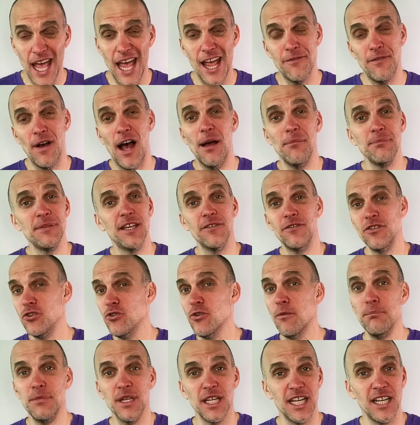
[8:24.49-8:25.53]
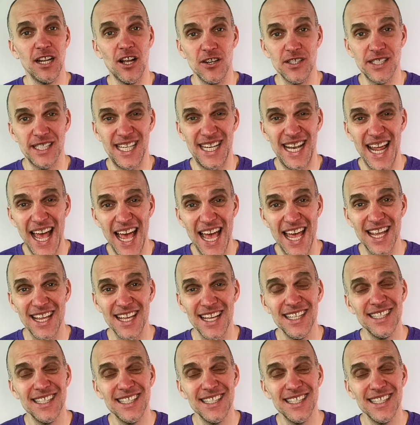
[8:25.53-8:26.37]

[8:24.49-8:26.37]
if I'm giving you $1 million today,